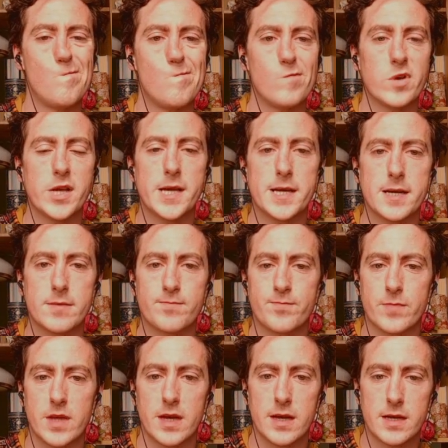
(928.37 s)
Yeah,
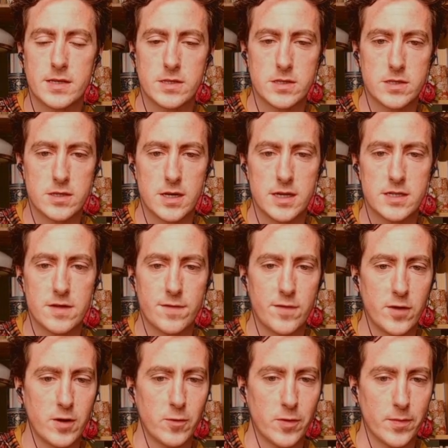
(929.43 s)
it's a
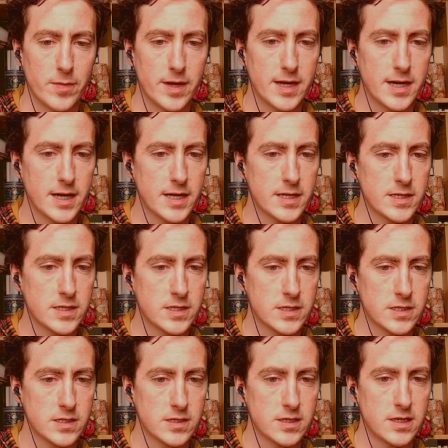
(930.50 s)
funny one. It
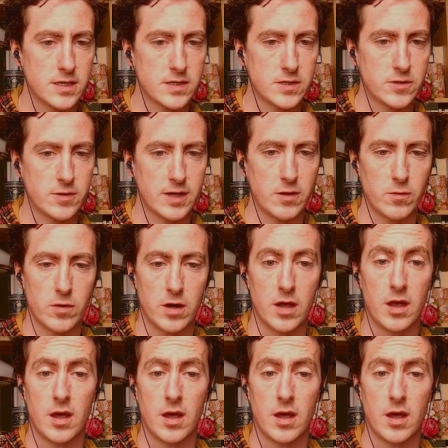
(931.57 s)
is a tricky one.